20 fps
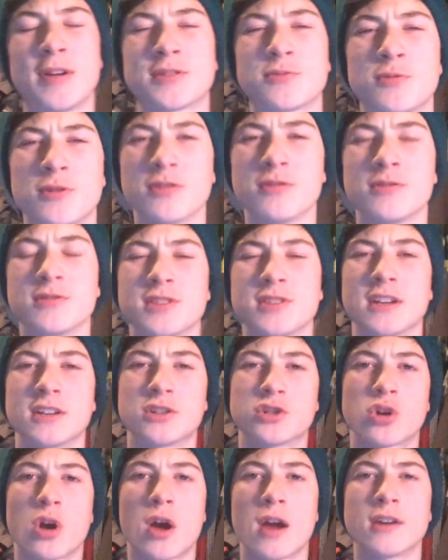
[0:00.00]
makes one of those like
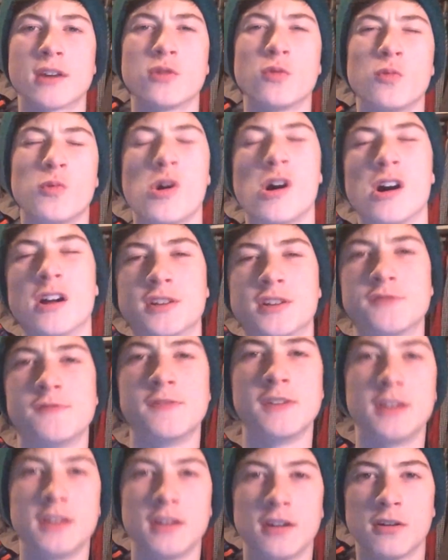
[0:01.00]
trying to watch
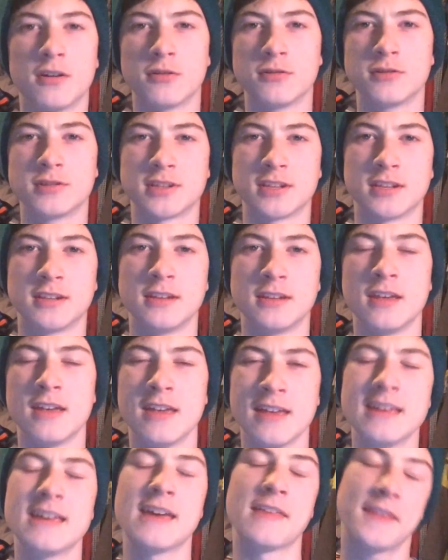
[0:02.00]
videos, and
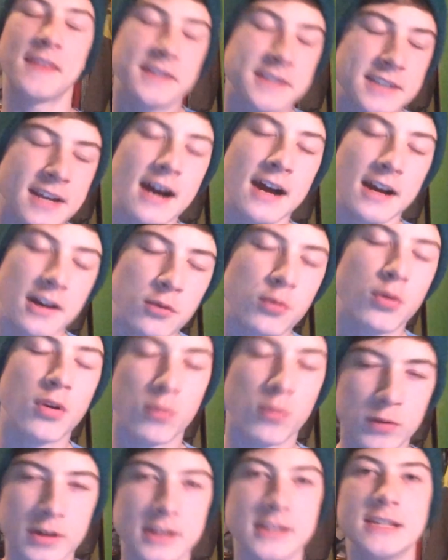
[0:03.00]
yeah, that's kind of
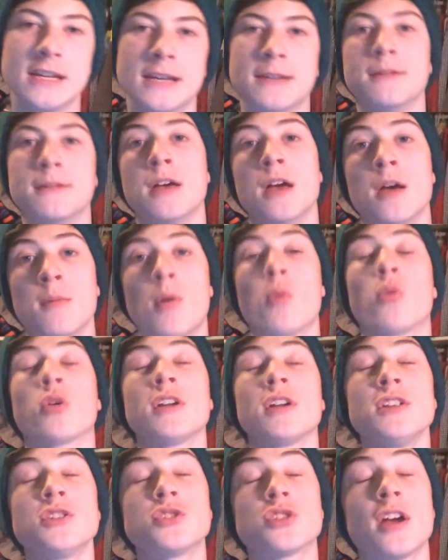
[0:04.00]
what we did. But we're
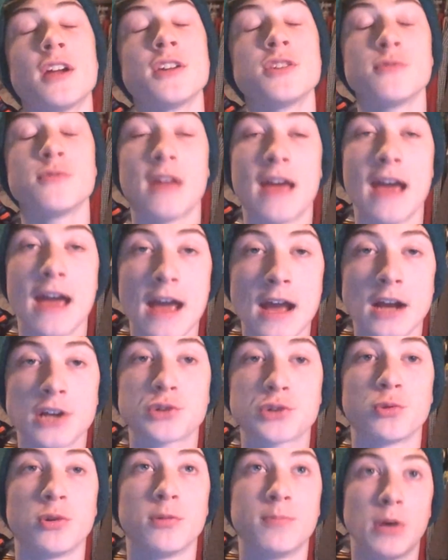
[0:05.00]
going to try and do an
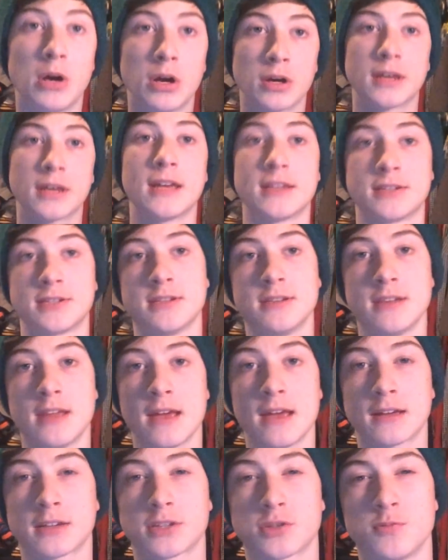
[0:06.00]
actual podcast
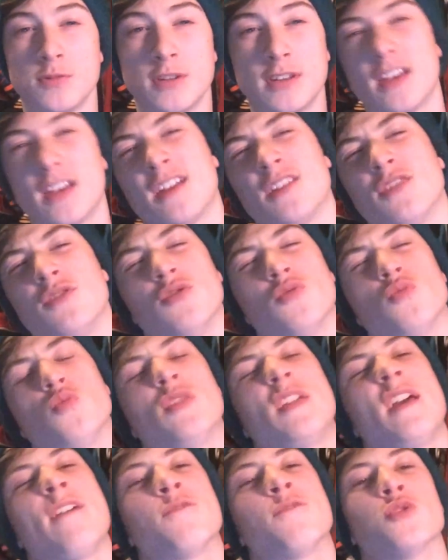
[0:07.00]
next weekend or
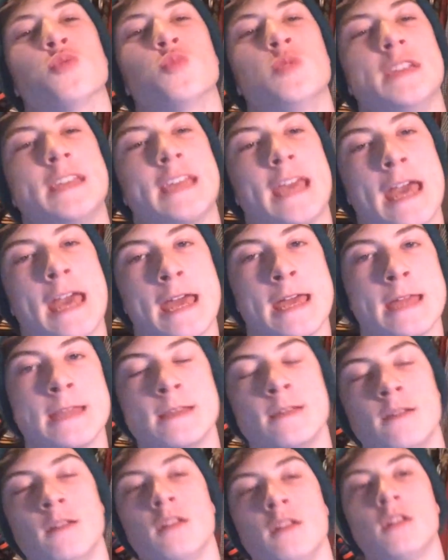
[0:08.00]
whenever we
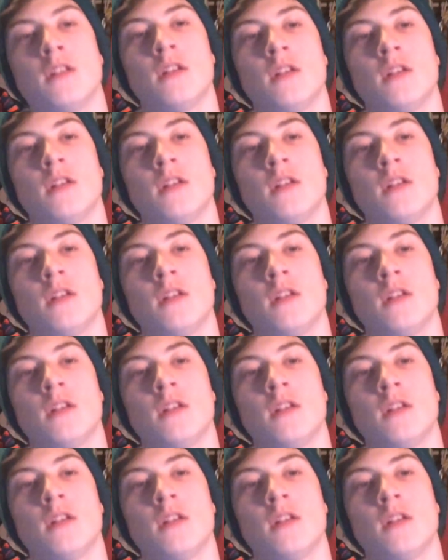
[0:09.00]
can,